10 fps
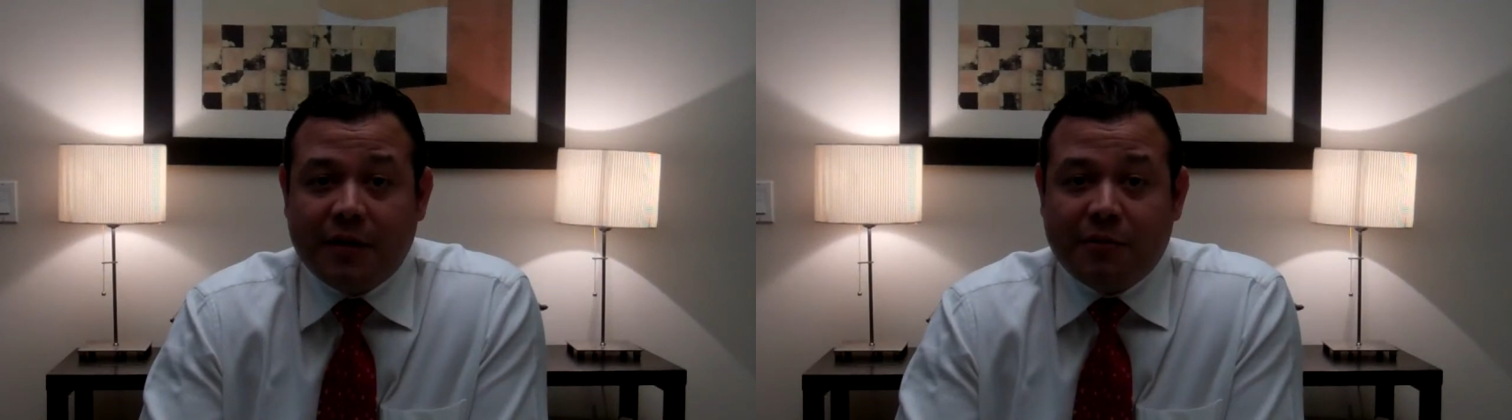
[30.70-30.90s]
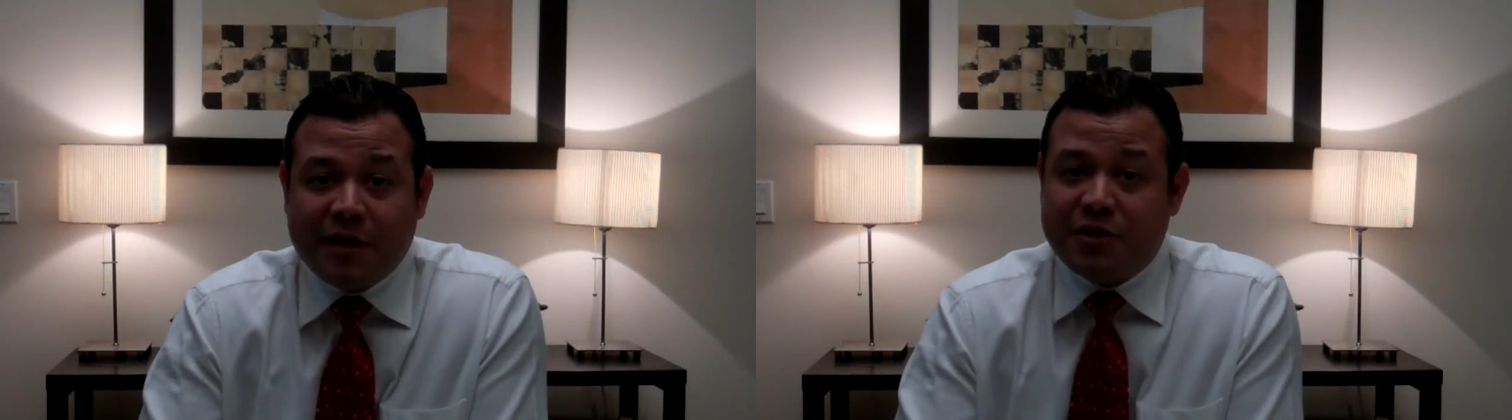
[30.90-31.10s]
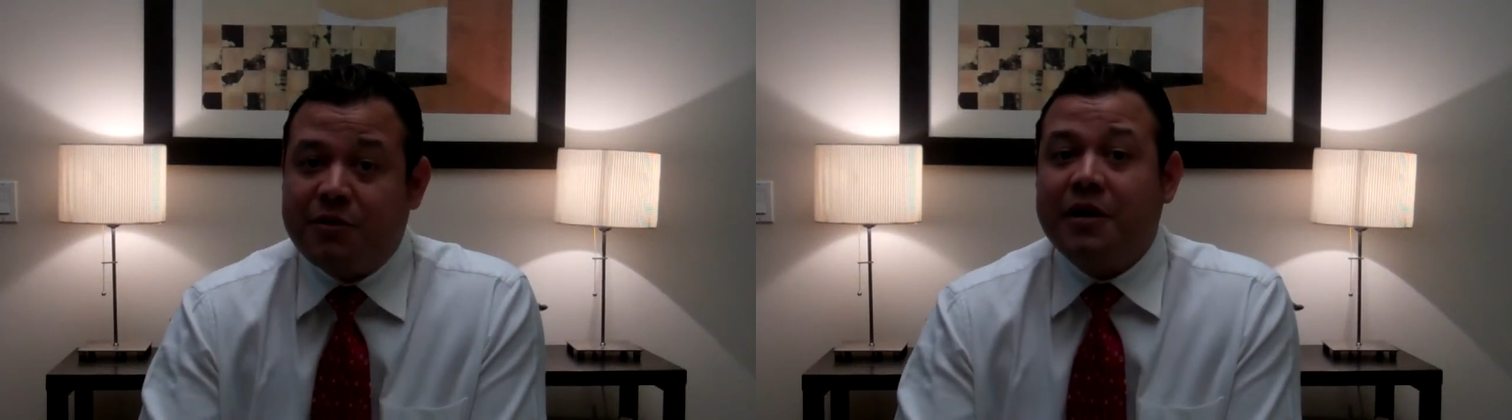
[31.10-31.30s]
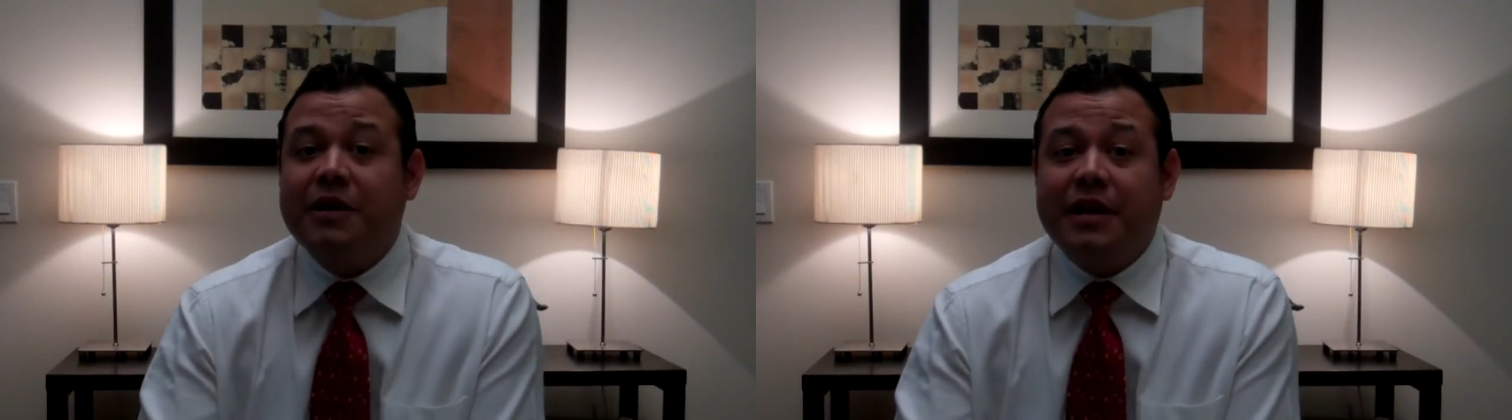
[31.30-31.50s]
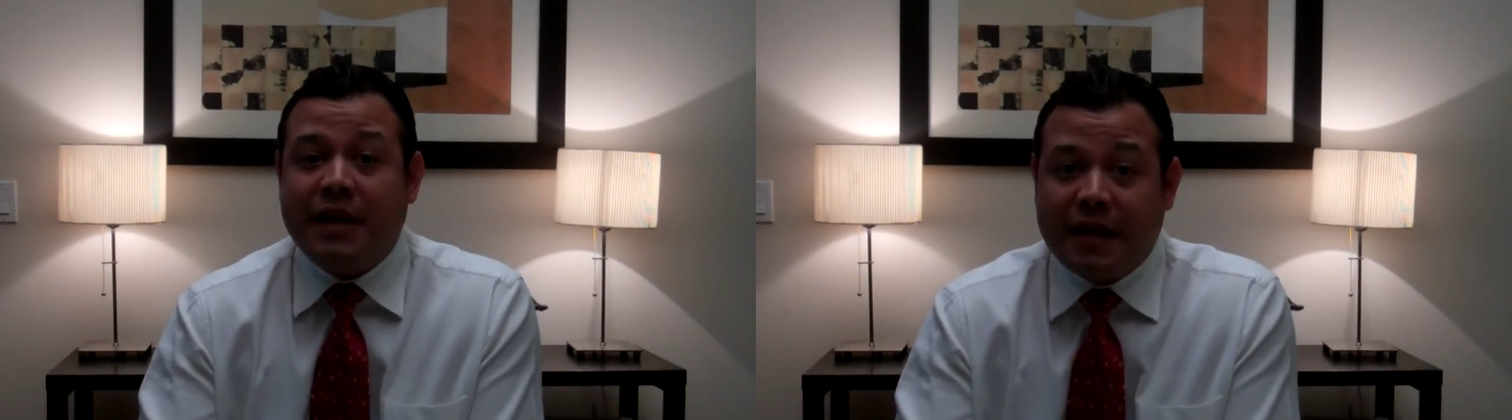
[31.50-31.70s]

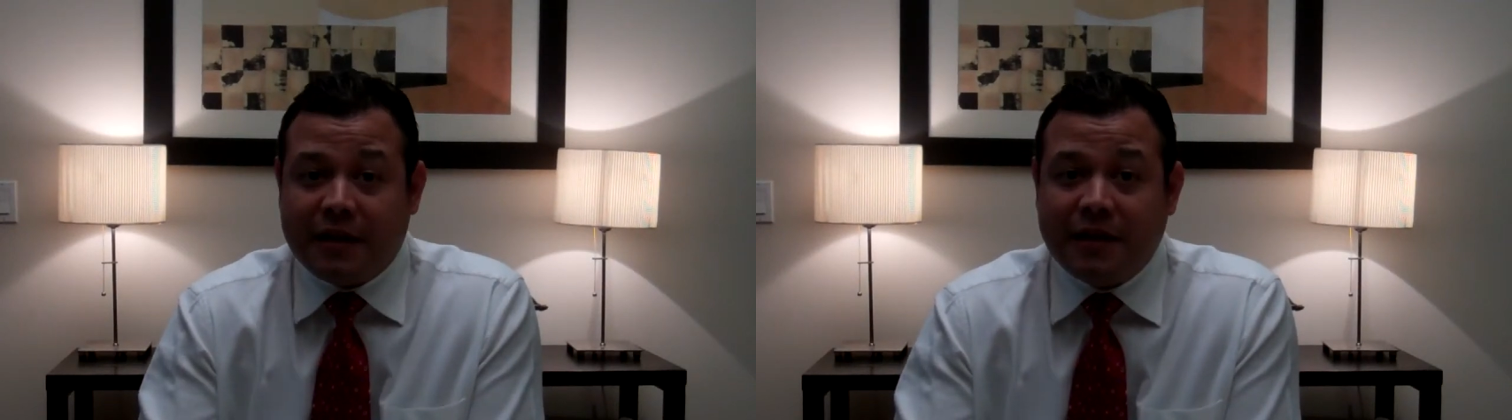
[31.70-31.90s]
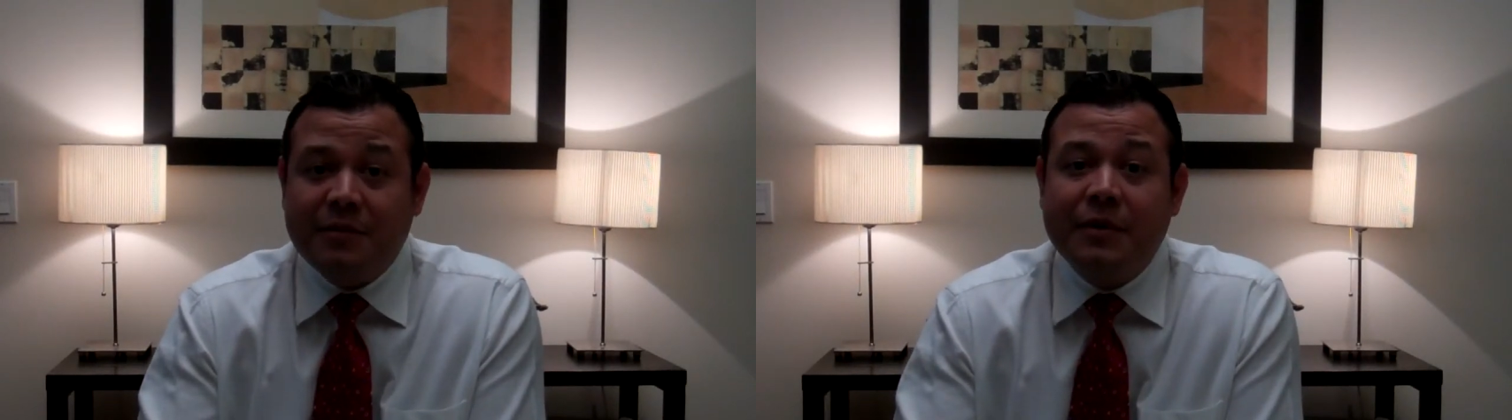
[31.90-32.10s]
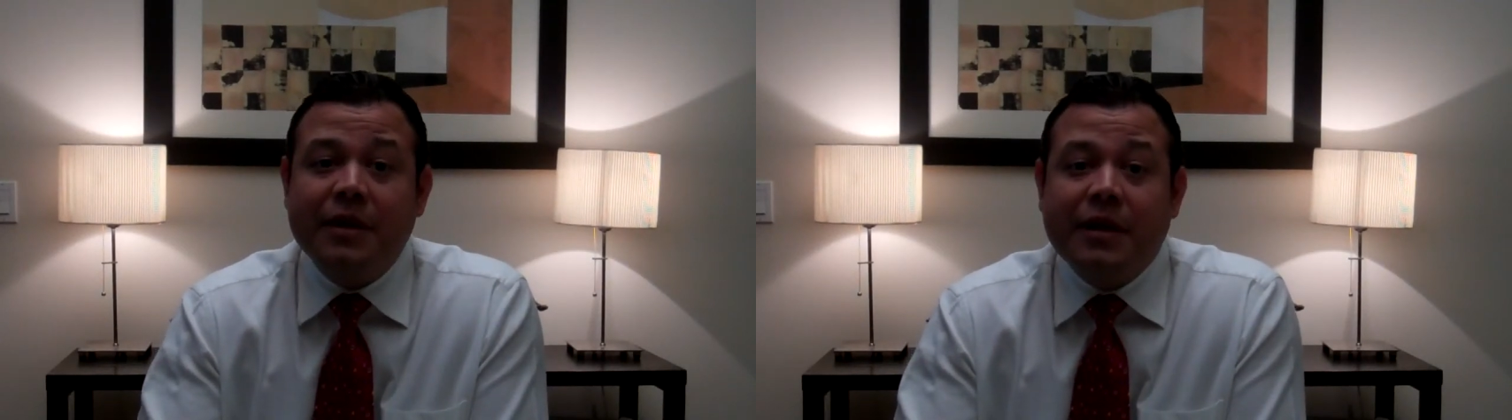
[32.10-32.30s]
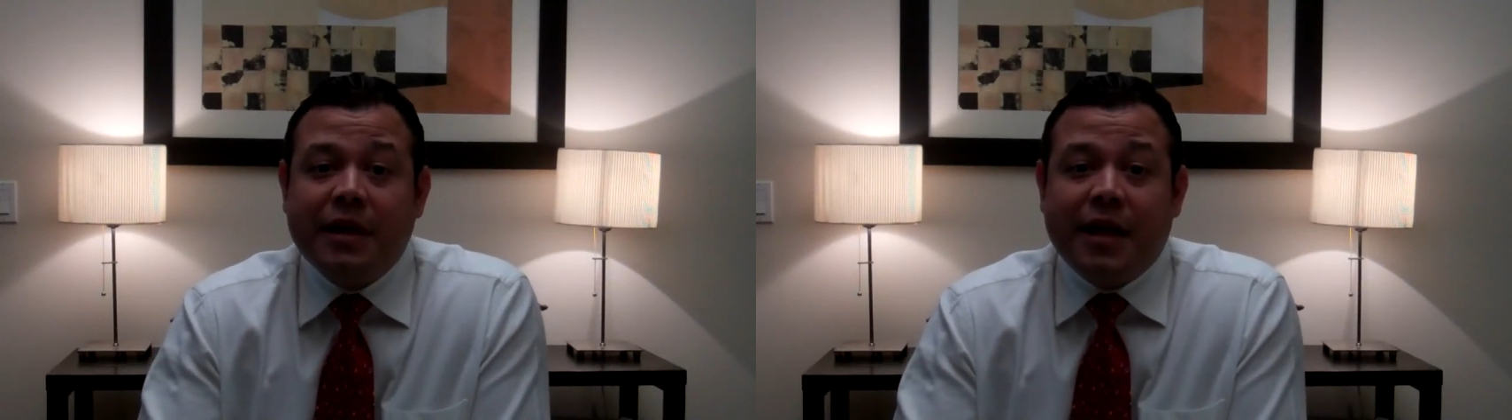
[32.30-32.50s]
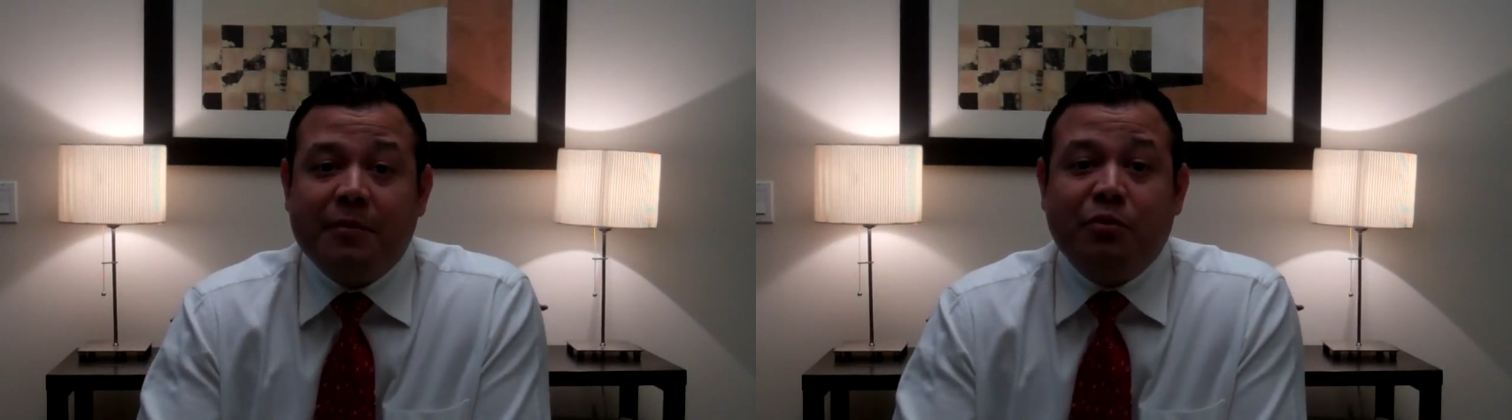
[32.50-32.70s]
restaurant, nightclub,
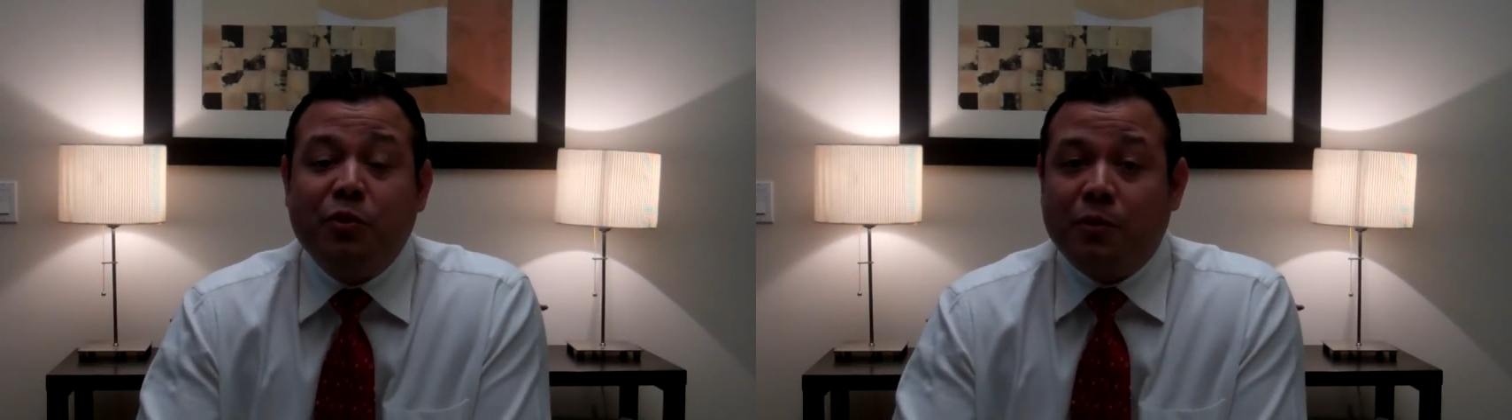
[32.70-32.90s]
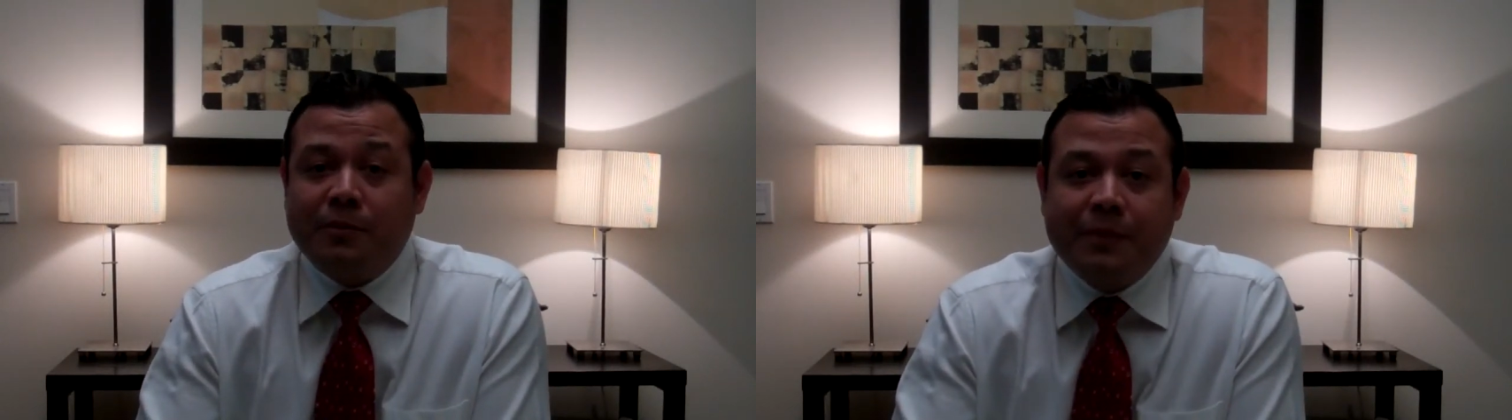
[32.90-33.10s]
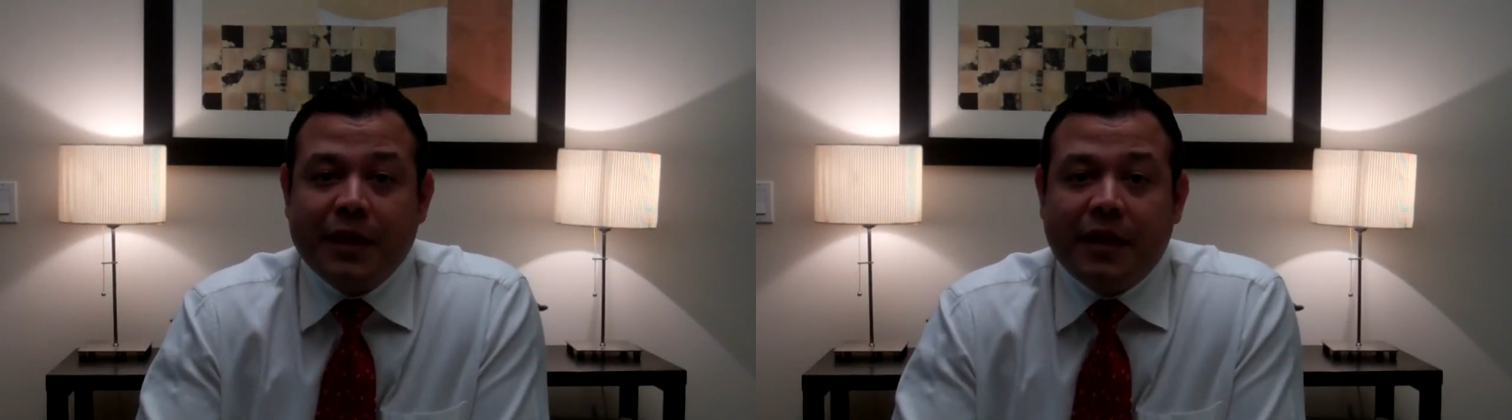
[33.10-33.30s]
and pool.